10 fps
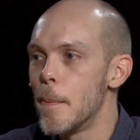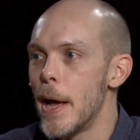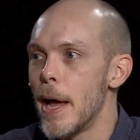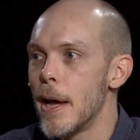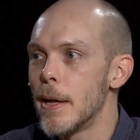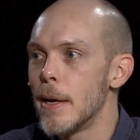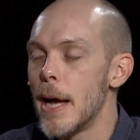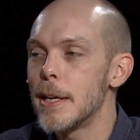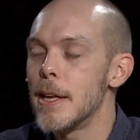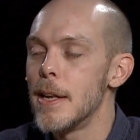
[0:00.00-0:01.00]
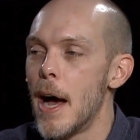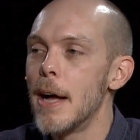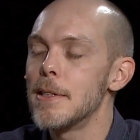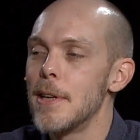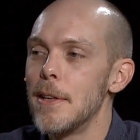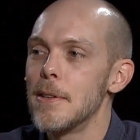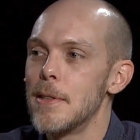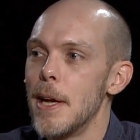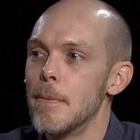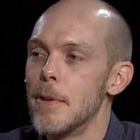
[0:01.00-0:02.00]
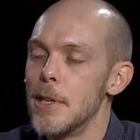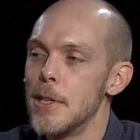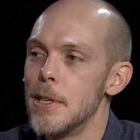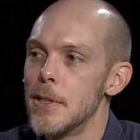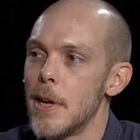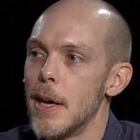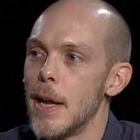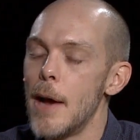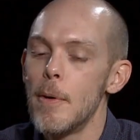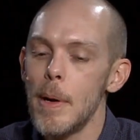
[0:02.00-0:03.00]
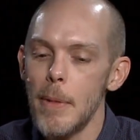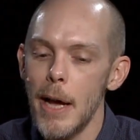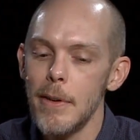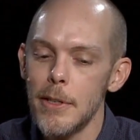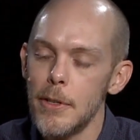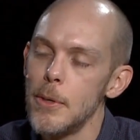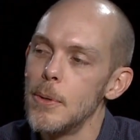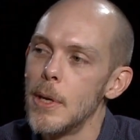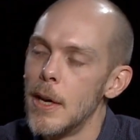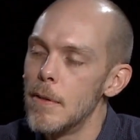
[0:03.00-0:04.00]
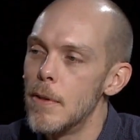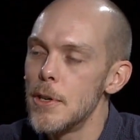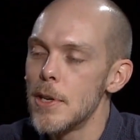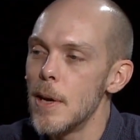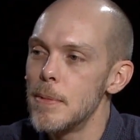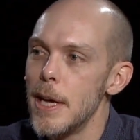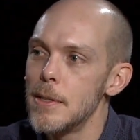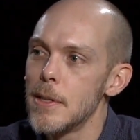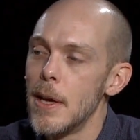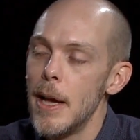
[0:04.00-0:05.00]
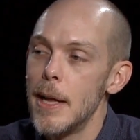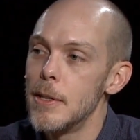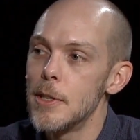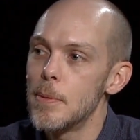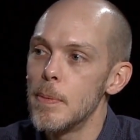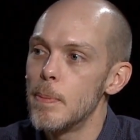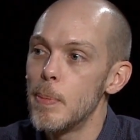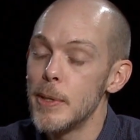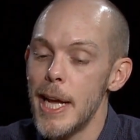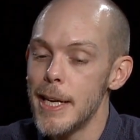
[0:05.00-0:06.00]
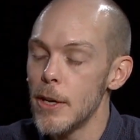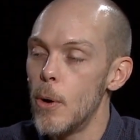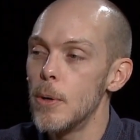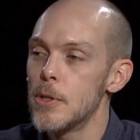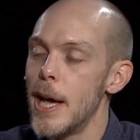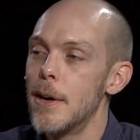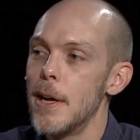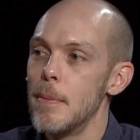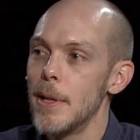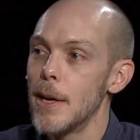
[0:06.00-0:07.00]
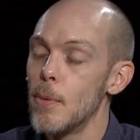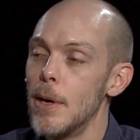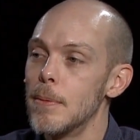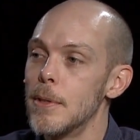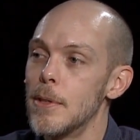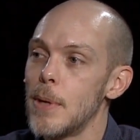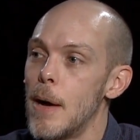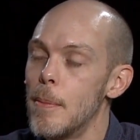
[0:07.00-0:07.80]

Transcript: And I cannot say the same for DigiDesign. I remember having to do version updates and just taking a whole Saturday and be like, well, this is how I'm